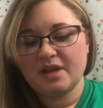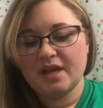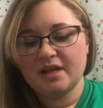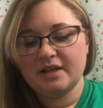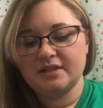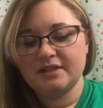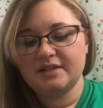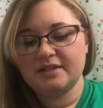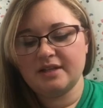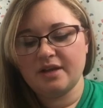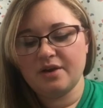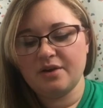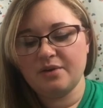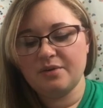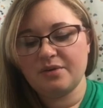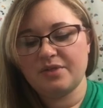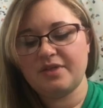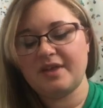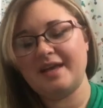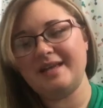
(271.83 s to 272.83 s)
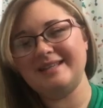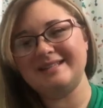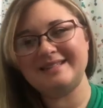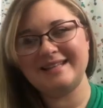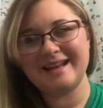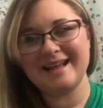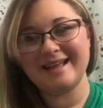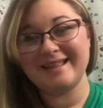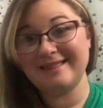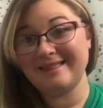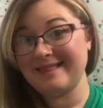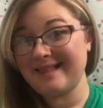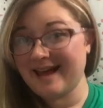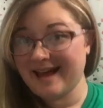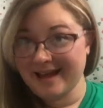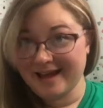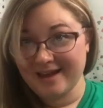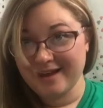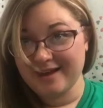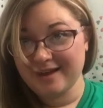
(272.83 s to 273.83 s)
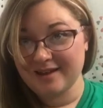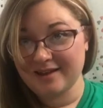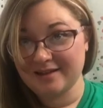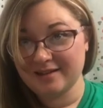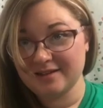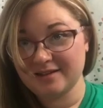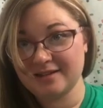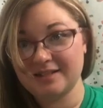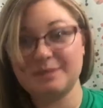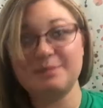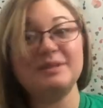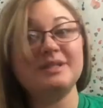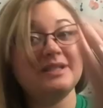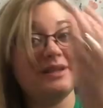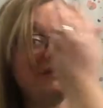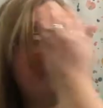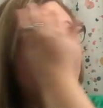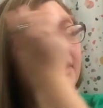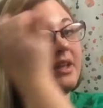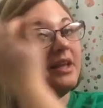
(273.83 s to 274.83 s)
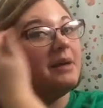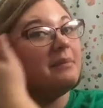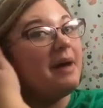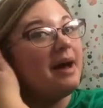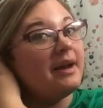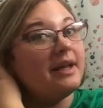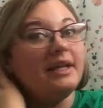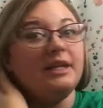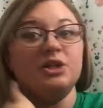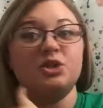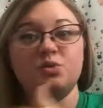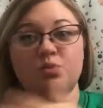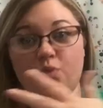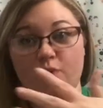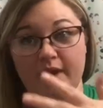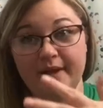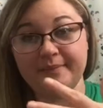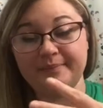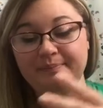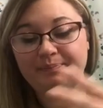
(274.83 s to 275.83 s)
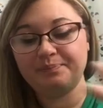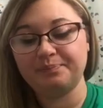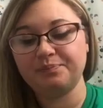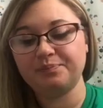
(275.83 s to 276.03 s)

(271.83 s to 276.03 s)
So things that I like specifically about each one.